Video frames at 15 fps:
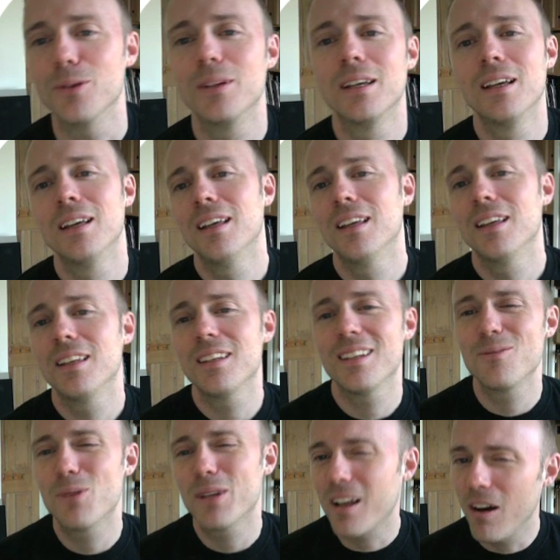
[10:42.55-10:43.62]
So
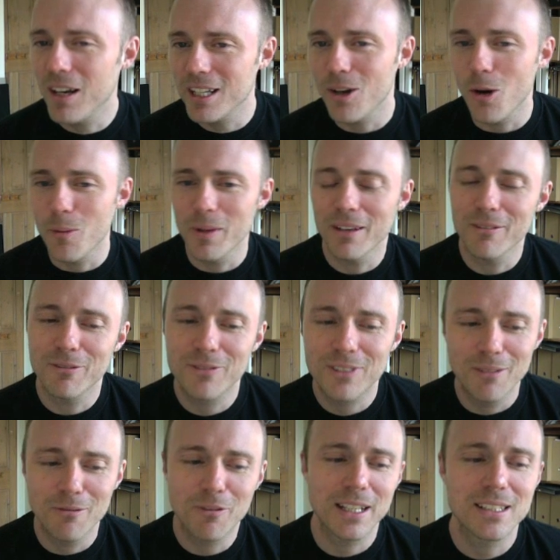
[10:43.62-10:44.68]
we kind of got a
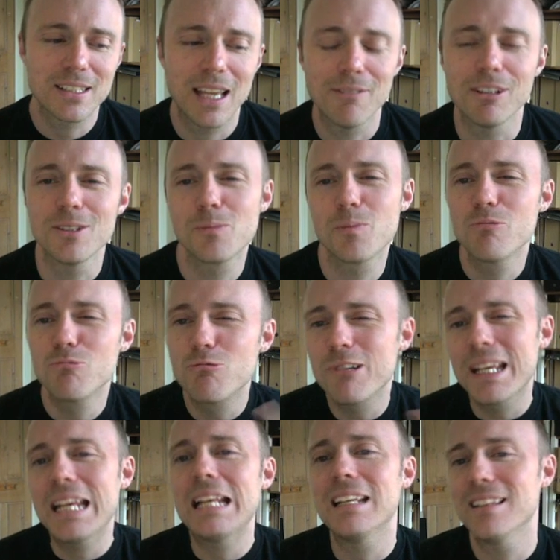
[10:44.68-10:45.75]
bit of conflicting evidence,
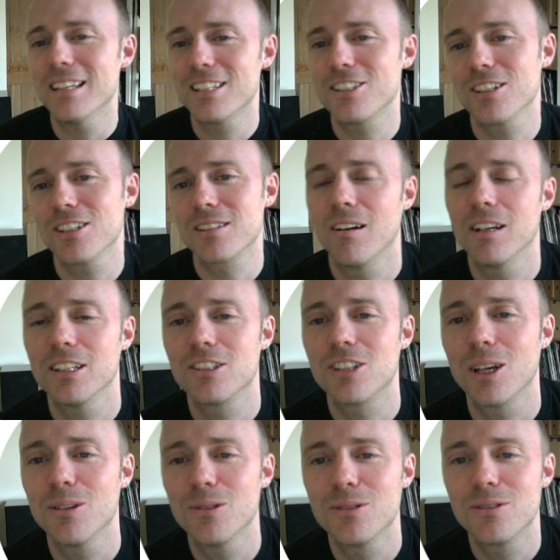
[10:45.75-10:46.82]
but really this just
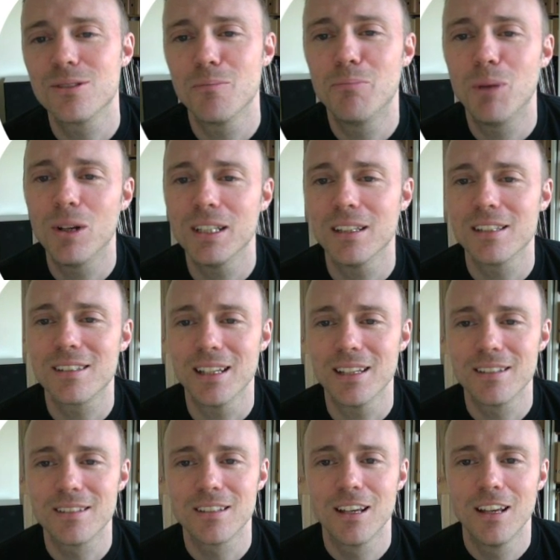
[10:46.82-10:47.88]
kind of shows the
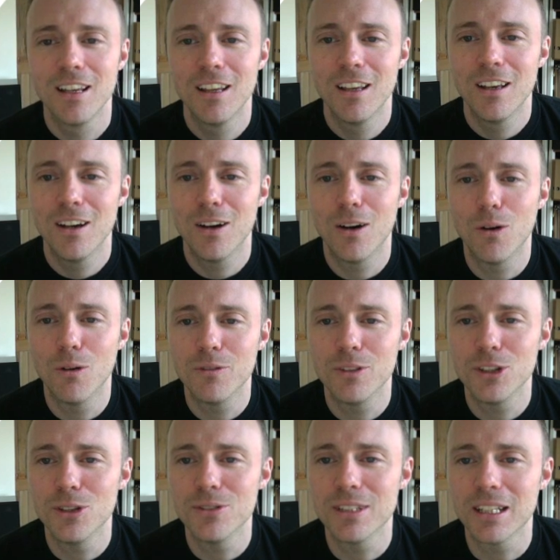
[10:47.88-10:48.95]
pointlessness
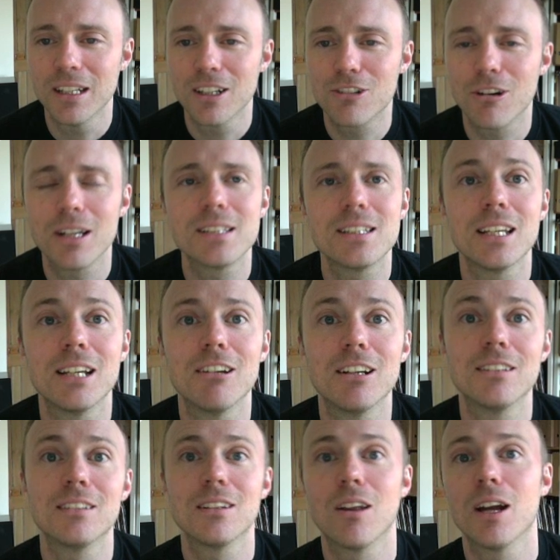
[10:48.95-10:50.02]
of using a
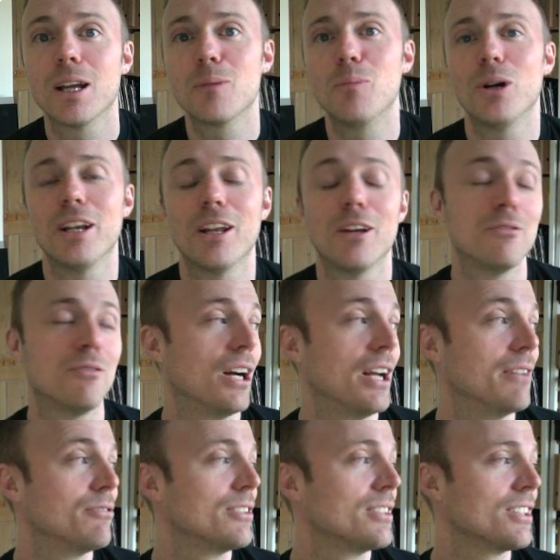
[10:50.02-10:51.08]
criterion like
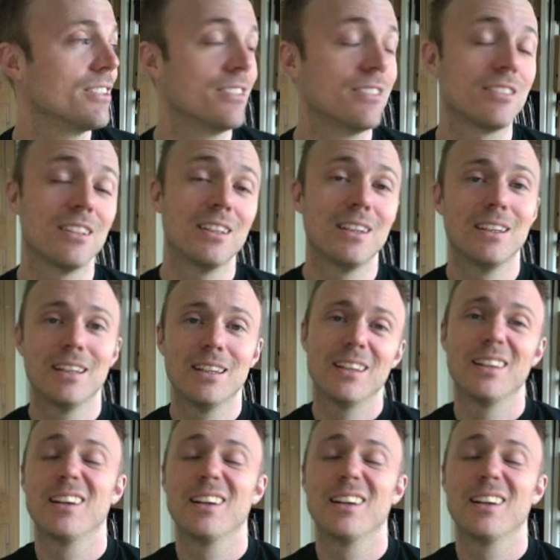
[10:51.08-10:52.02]
0.05, because,